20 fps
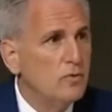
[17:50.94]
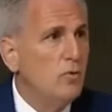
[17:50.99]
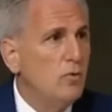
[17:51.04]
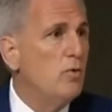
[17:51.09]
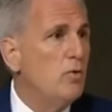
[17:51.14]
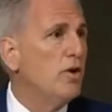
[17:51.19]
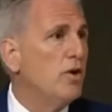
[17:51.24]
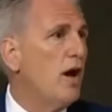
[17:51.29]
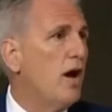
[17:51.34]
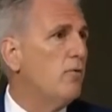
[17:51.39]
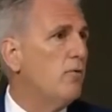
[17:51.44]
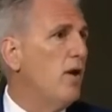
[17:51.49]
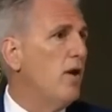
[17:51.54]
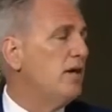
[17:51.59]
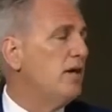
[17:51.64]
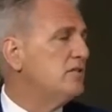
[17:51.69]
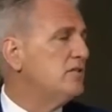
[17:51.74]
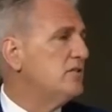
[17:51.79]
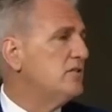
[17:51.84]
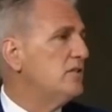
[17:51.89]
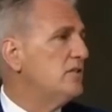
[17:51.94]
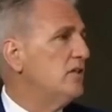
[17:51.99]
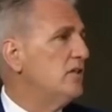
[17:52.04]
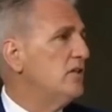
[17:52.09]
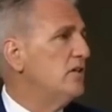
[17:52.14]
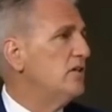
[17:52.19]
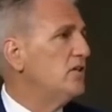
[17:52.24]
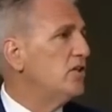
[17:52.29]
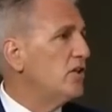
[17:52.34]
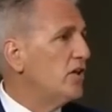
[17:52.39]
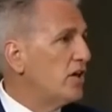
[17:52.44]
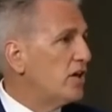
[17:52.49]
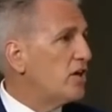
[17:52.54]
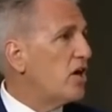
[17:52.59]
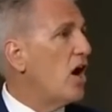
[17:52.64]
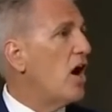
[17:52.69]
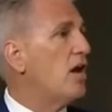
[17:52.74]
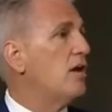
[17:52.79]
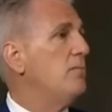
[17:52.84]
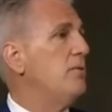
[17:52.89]
We will not rest until the
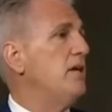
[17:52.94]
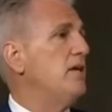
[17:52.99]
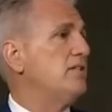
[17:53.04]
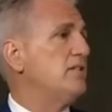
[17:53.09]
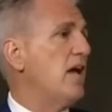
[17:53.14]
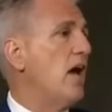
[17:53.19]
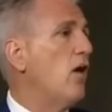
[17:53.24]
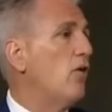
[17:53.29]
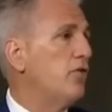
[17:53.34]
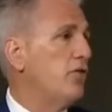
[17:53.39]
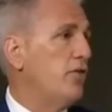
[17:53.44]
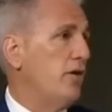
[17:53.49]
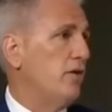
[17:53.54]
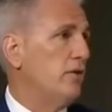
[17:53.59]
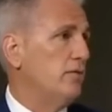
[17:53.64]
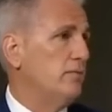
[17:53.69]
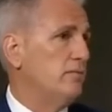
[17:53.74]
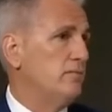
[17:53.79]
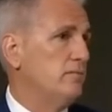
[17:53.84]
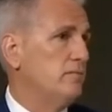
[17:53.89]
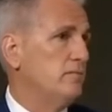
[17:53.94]
economy is healthier,